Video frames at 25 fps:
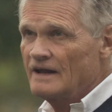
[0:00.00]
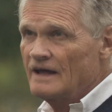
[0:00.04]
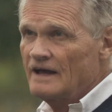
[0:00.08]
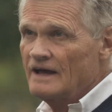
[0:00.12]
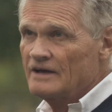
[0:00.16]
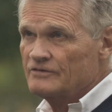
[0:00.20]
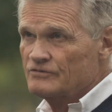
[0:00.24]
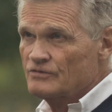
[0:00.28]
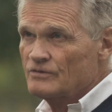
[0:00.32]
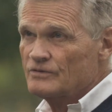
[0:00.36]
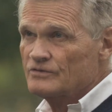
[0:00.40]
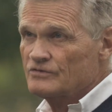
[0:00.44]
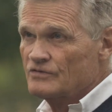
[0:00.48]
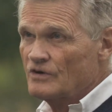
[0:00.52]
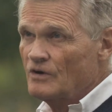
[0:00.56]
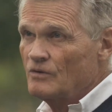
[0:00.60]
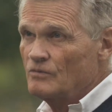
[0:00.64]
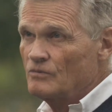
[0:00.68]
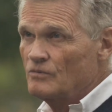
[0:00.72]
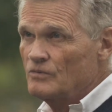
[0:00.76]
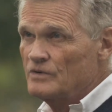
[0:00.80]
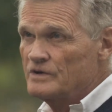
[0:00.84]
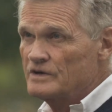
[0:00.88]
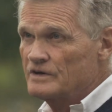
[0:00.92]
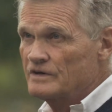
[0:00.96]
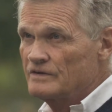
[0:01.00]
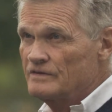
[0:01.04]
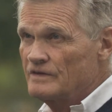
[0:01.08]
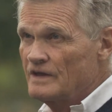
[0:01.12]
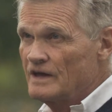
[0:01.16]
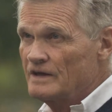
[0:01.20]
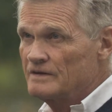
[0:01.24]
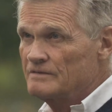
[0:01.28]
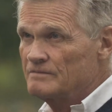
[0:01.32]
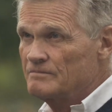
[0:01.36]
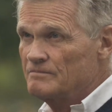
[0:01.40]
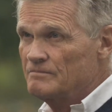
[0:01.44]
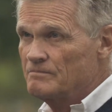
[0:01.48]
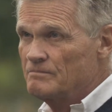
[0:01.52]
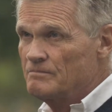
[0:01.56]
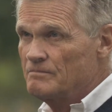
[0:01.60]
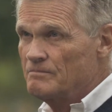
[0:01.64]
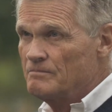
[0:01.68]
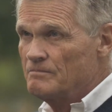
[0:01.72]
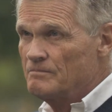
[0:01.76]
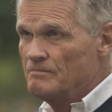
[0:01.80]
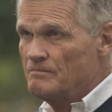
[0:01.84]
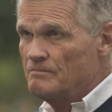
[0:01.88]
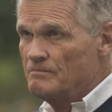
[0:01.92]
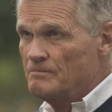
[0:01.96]
as a result, we can then
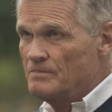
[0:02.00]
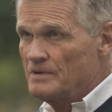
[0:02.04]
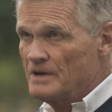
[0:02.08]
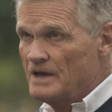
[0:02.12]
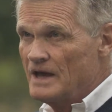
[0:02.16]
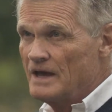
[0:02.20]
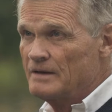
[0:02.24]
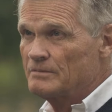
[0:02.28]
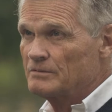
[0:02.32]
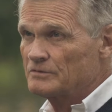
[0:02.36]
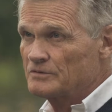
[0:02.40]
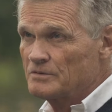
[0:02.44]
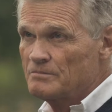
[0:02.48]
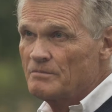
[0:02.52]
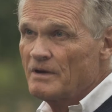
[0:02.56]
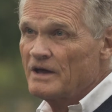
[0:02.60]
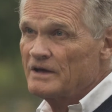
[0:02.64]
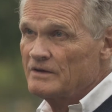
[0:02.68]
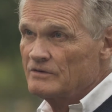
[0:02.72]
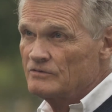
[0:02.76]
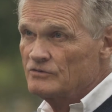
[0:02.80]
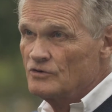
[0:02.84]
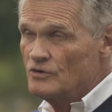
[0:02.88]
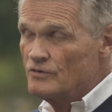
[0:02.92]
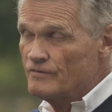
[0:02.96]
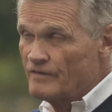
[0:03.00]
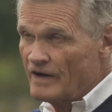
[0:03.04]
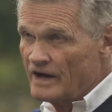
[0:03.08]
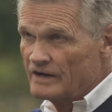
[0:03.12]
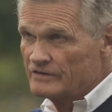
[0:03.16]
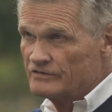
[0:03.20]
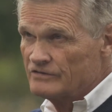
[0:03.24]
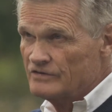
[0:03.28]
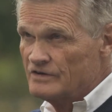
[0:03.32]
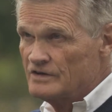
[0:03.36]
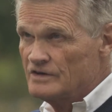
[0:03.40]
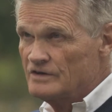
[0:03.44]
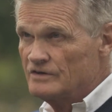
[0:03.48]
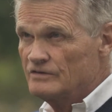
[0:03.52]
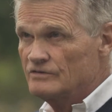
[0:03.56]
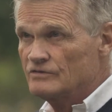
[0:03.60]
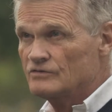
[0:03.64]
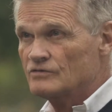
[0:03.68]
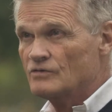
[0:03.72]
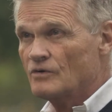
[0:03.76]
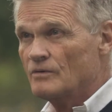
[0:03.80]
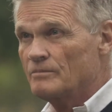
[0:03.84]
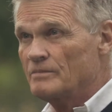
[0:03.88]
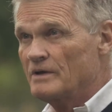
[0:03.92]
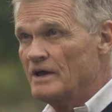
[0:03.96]
be able to make new
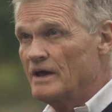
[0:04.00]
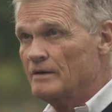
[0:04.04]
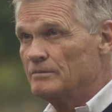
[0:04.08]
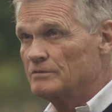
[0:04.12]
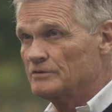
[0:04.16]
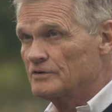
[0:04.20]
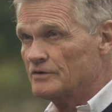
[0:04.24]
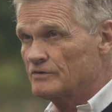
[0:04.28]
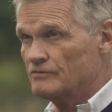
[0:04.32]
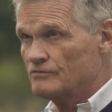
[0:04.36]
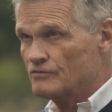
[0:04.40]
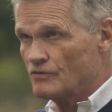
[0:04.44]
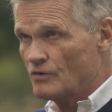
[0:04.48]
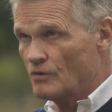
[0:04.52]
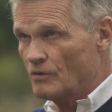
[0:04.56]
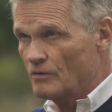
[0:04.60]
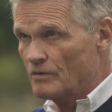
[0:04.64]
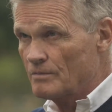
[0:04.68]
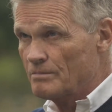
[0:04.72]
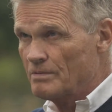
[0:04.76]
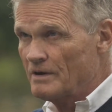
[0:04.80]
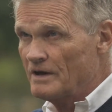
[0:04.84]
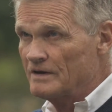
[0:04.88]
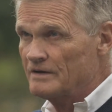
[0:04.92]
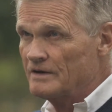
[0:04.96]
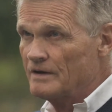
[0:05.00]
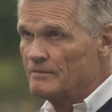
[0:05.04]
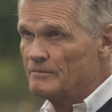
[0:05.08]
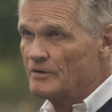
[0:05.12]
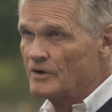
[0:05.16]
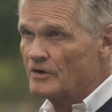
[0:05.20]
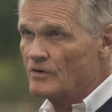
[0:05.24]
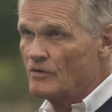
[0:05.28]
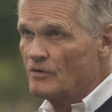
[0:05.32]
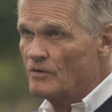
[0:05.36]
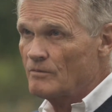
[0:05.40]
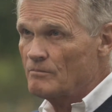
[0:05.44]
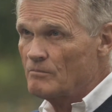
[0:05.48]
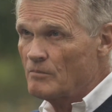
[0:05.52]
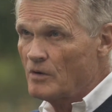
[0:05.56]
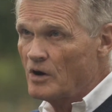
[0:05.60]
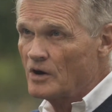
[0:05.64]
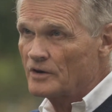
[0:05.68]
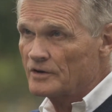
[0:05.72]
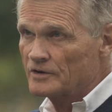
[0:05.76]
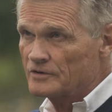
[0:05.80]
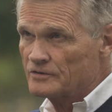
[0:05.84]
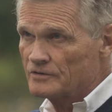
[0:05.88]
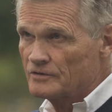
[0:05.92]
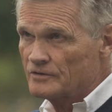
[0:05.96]
vaccines or be able to control the pandemic or
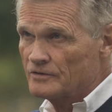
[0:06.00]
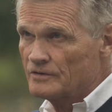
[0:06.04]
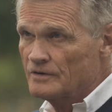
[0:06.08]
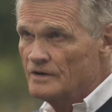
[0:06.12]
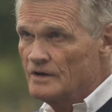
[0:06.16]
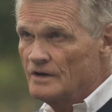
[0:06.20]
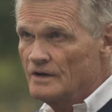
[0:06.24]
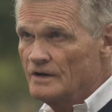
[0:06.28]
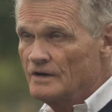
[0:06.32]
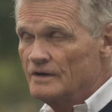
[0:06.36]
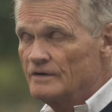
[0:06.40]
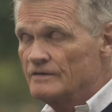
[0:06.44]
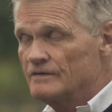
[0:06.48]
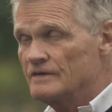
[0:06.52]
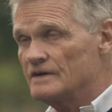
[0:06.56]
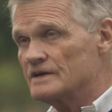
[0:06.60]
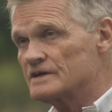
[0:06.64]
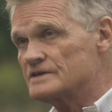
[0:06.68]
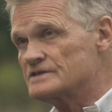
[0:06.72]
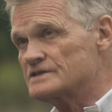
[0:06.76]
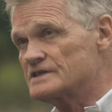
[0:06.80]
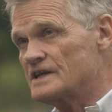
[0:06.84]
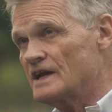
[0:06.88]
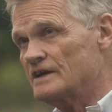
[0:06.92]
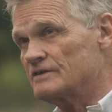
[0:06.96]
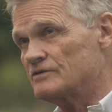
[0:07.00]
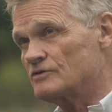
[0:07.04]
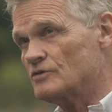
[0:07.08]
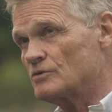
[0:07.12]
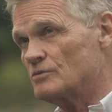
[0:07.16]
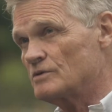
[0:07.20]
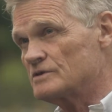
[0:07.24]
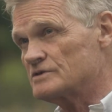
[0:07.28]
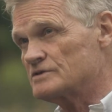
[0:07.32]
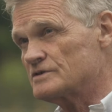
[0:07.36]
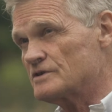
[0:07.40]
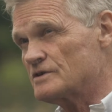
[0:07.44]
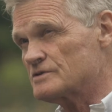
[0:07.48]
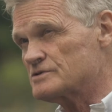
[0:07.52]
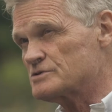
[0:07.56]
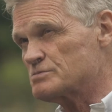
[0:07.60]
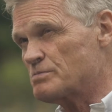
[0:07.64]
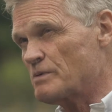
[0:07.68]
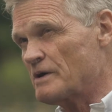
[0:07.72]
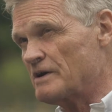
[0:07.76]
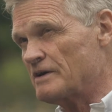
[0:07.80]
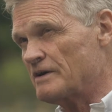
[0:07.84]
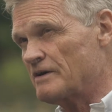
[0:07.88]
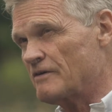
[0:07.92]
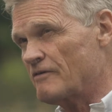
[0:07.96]
monitor the extent to which they're
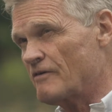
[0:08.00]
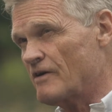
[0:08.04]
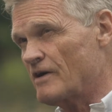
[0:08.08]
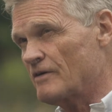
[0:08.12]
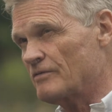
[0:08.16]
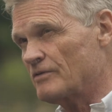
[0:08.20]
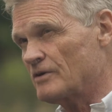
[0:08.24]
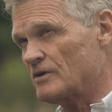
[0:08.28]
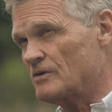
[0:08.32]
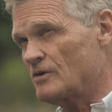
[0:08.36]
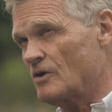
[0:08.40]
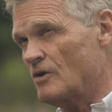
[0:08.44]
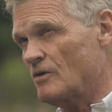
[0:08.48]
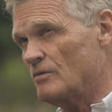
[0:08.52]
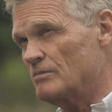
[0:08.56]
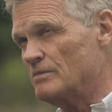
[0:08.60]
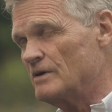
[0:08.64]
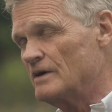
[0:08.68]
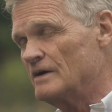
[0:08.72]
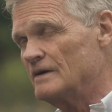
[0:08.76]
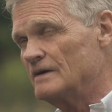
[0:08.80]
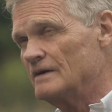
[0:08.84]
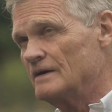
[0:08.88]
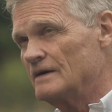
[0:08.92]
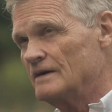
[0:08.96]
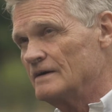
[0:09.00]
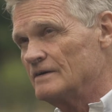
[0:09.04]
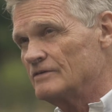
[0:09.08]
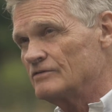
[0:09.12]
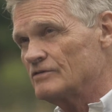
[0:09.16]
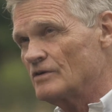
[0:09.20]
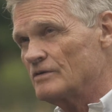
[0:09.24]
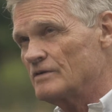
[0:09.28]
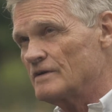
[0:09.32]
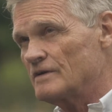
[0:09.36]
spreading around the globe. So the